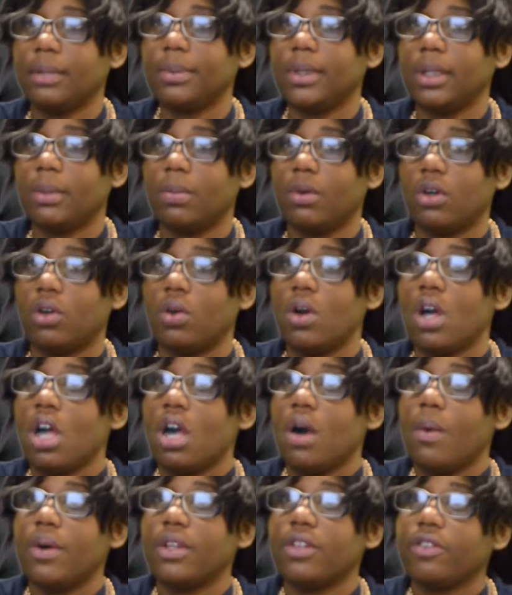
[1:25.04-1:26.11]
people.
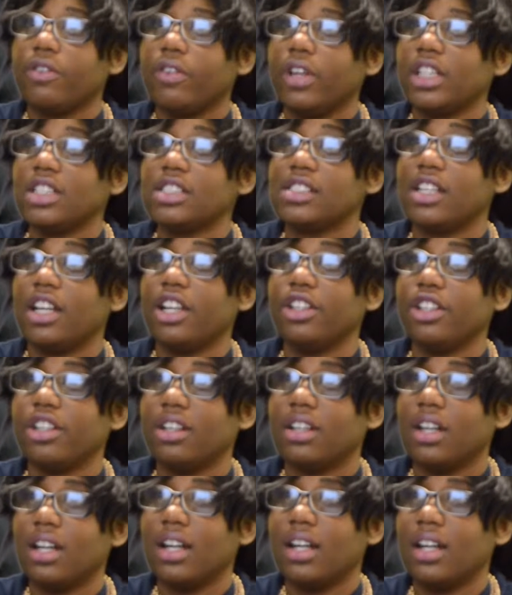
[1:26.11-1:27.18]
With France
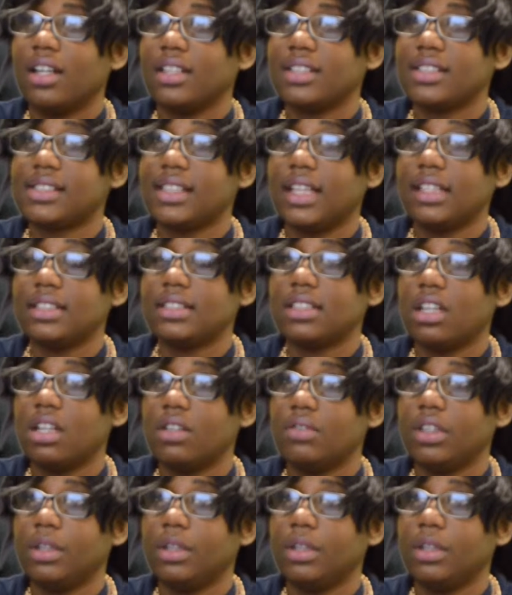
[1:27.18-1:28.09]
under a state